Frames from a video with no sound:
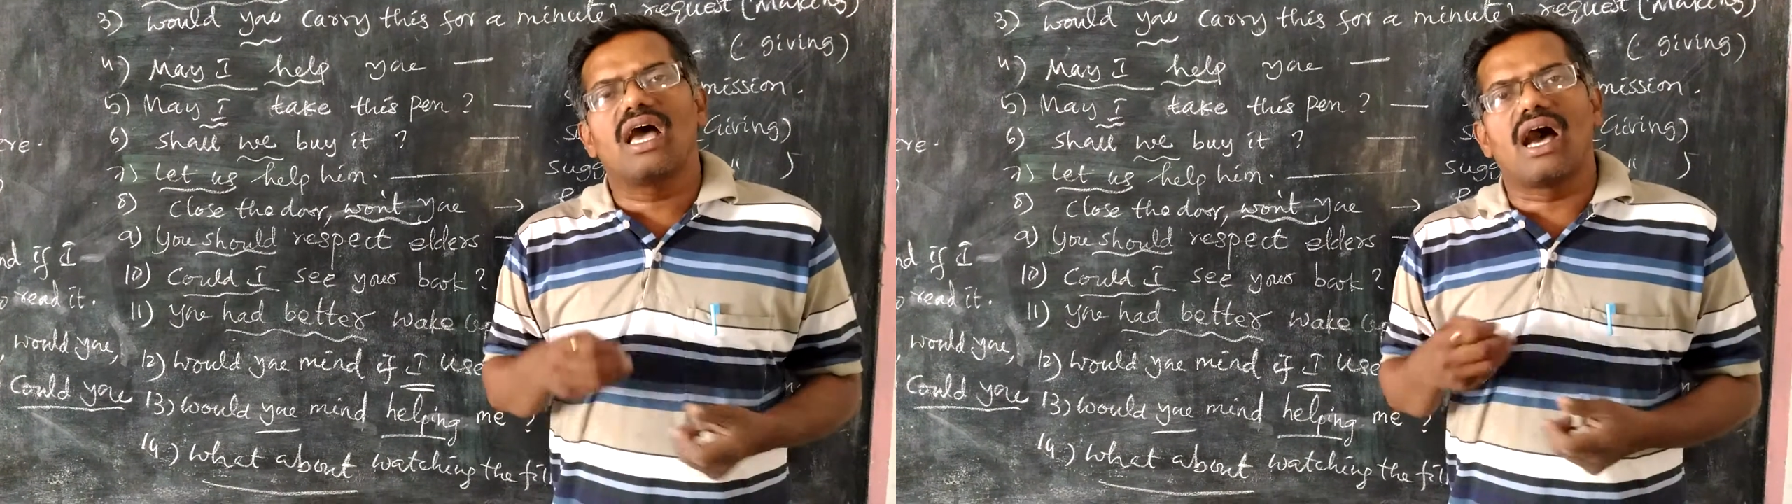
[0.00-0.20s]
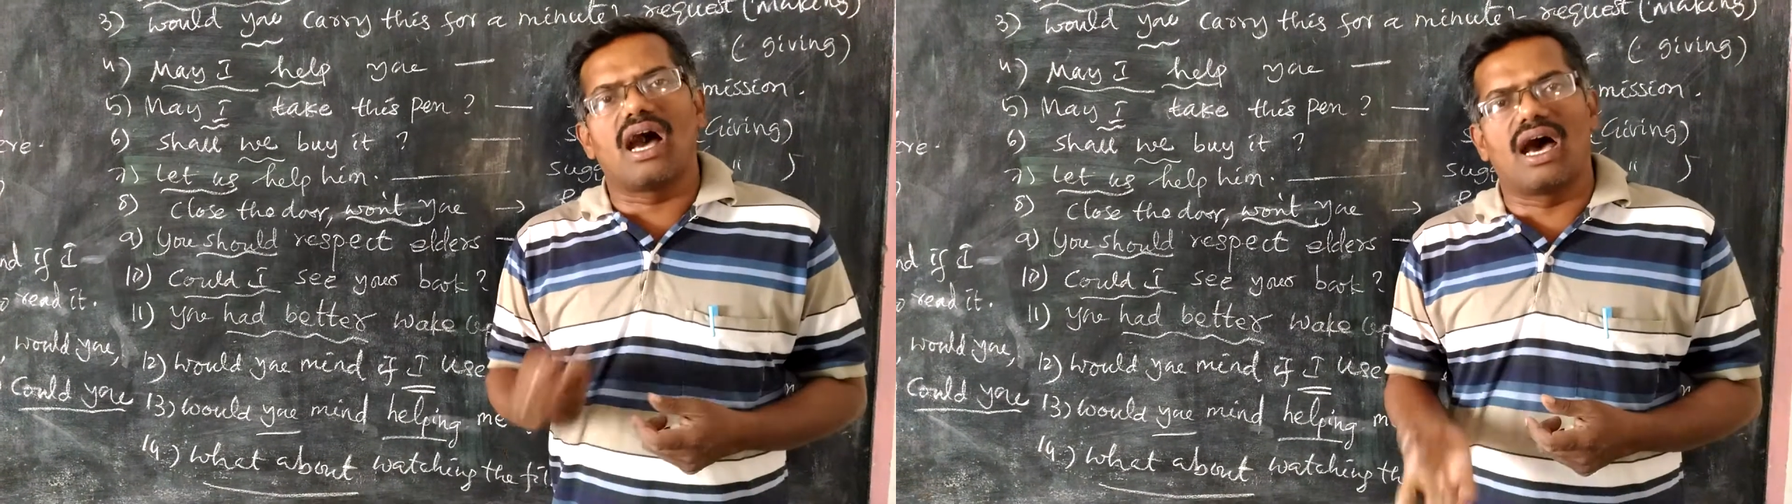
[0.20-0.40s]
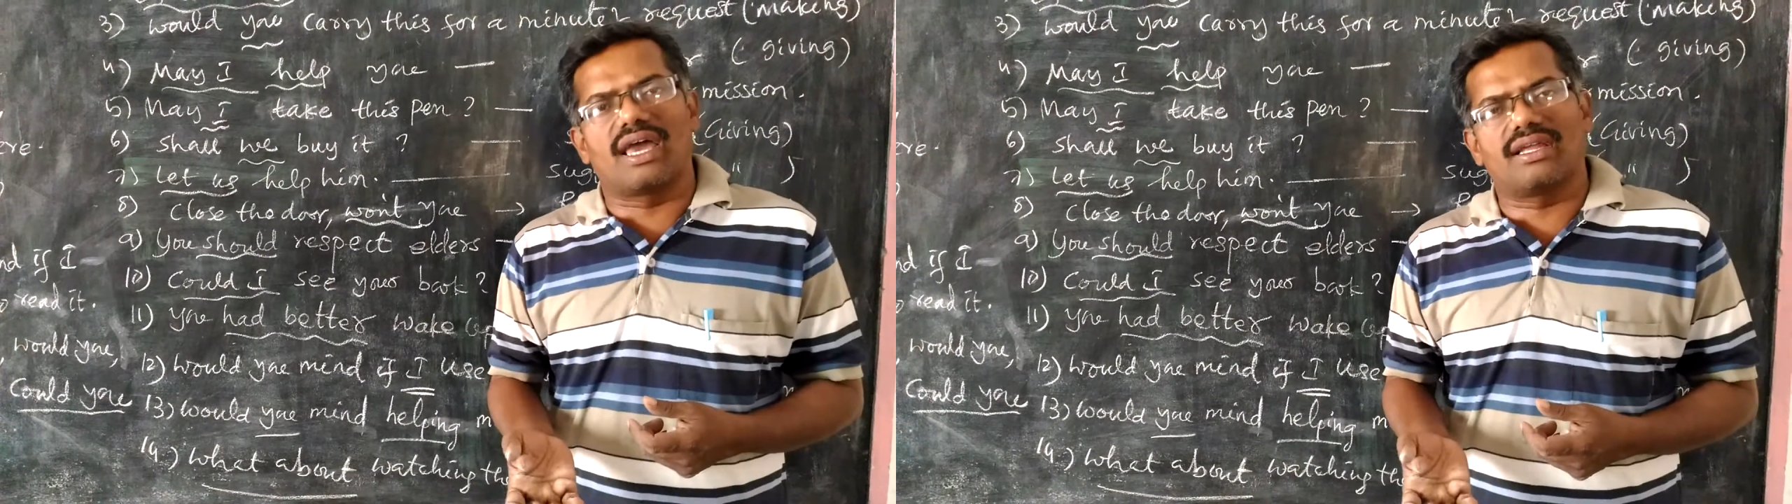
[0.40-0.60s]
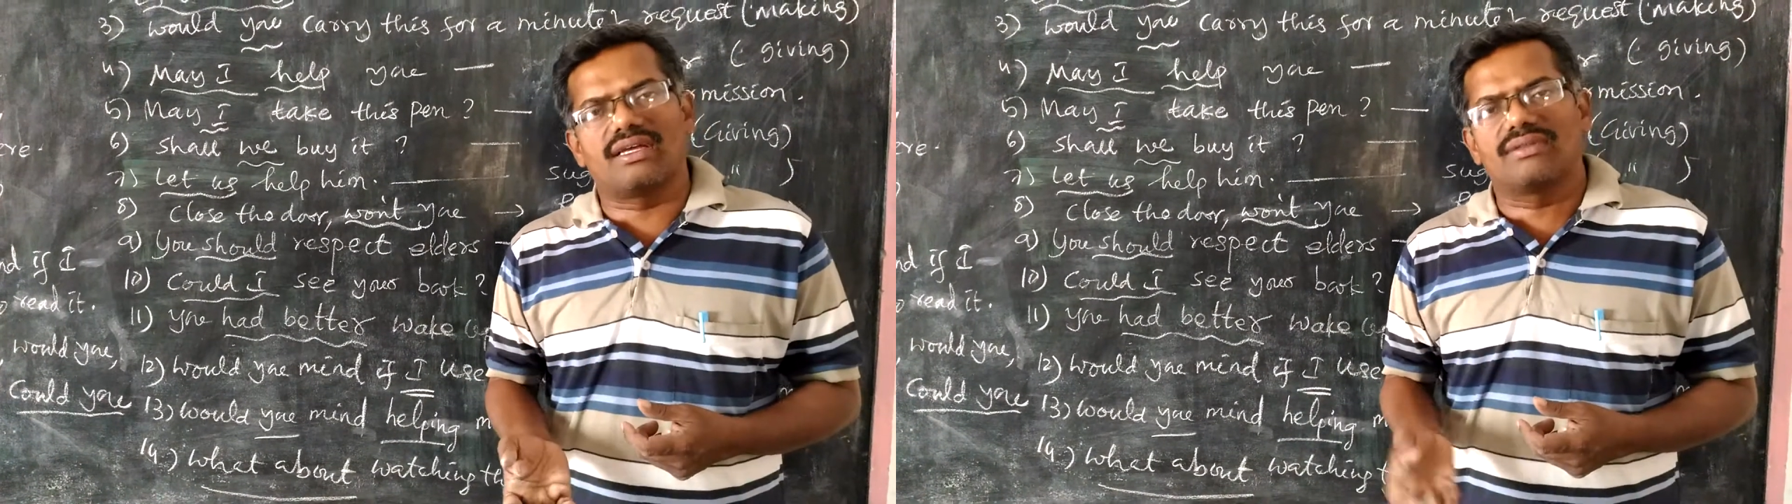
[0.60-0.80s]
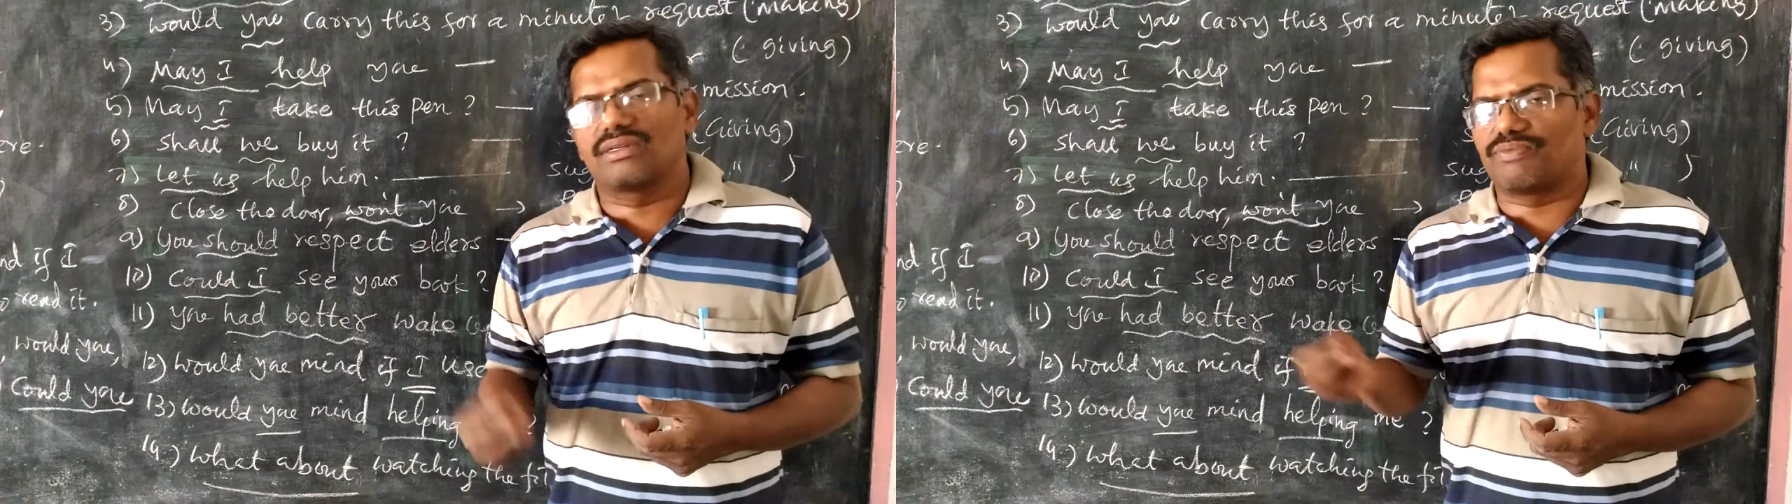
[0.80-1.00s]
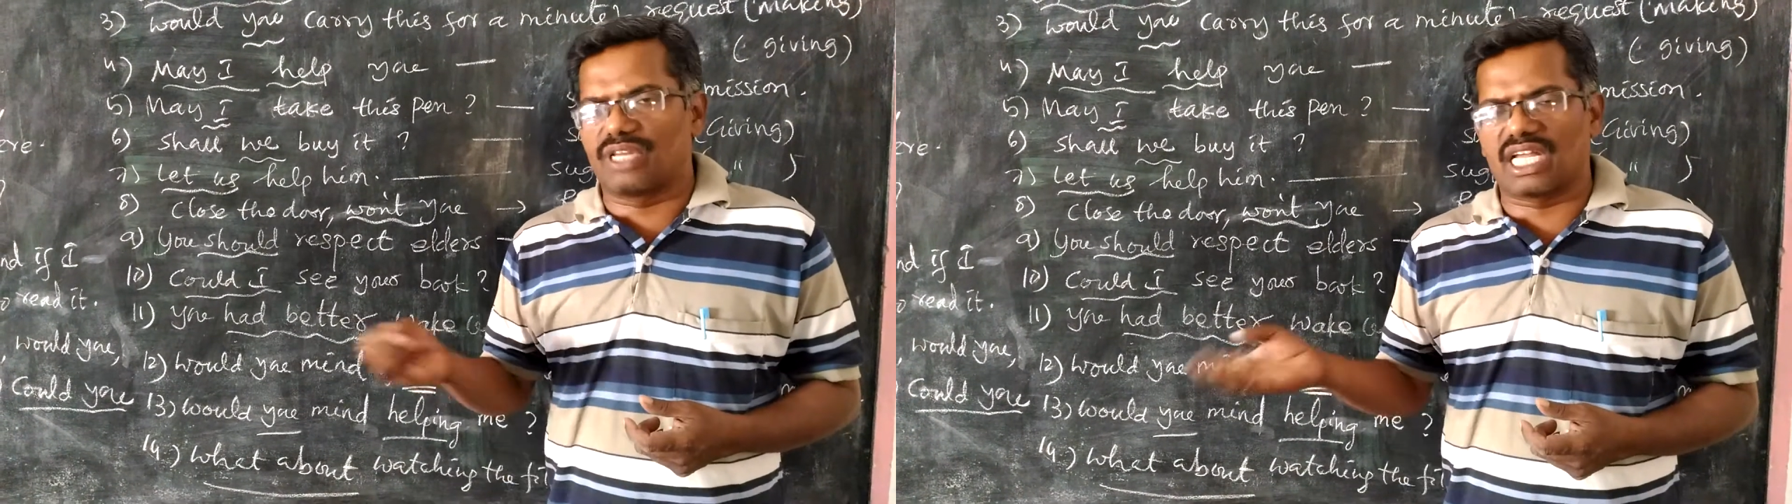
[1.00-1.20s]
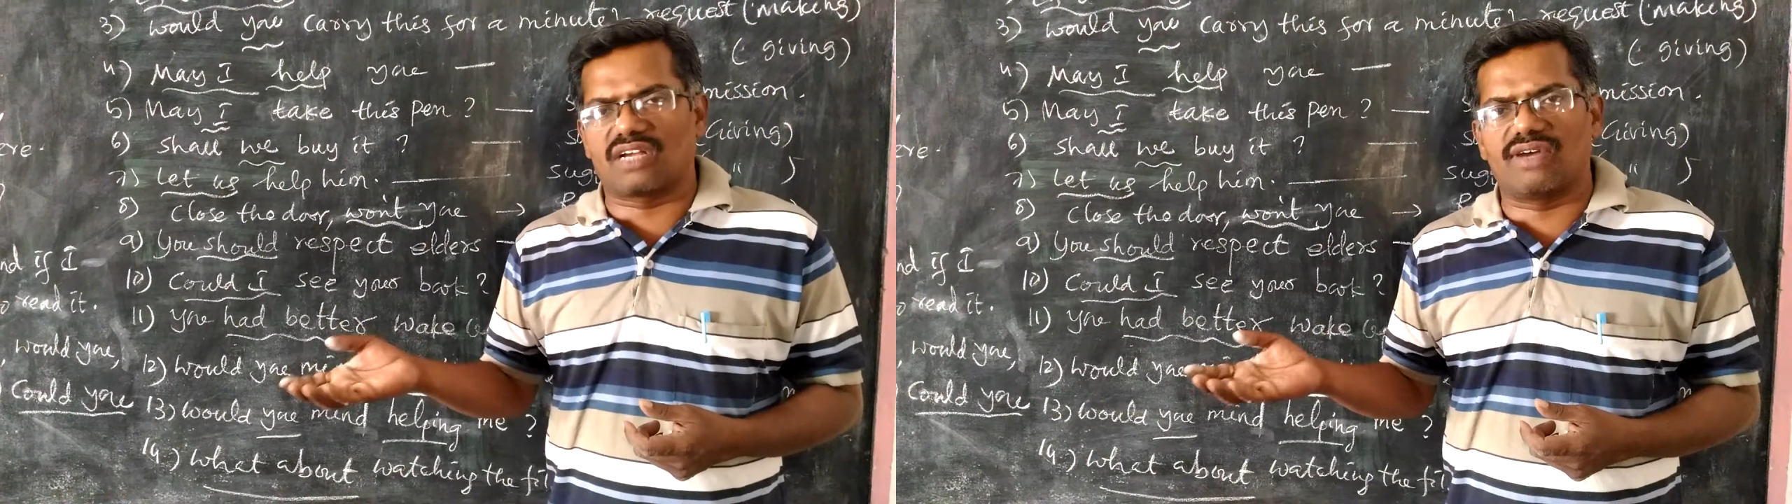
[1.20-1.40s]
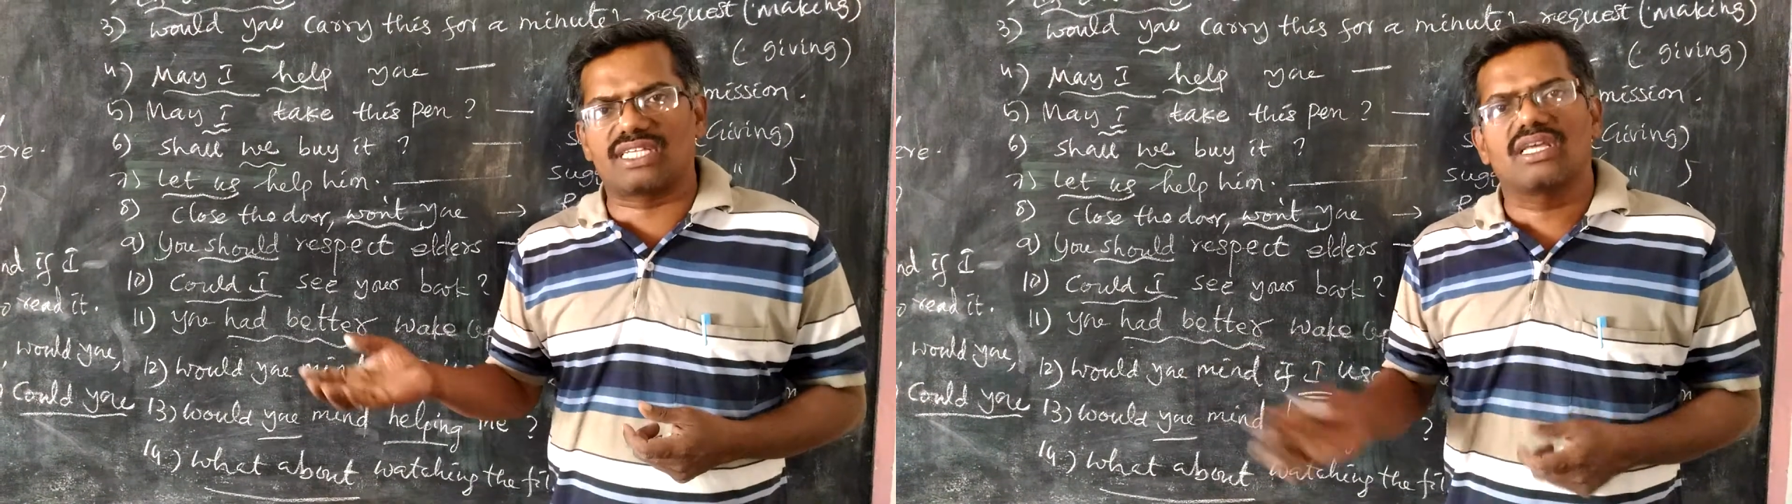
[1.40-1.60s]
or
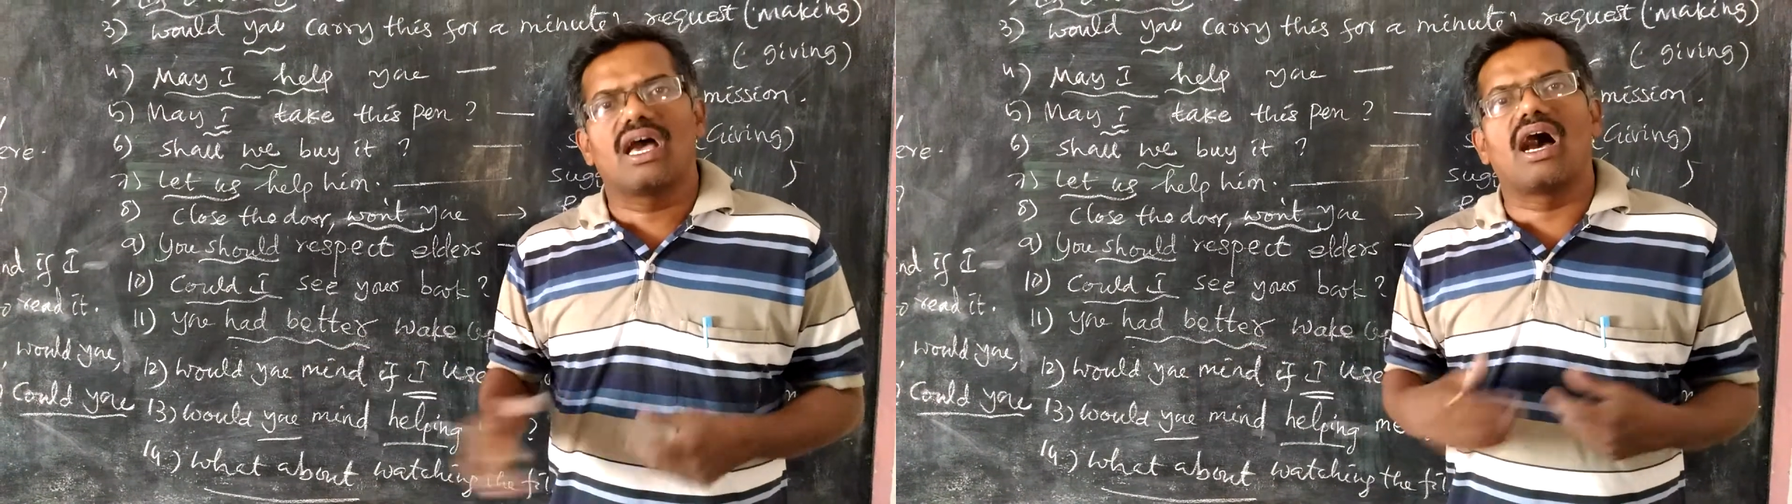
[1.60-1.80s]
request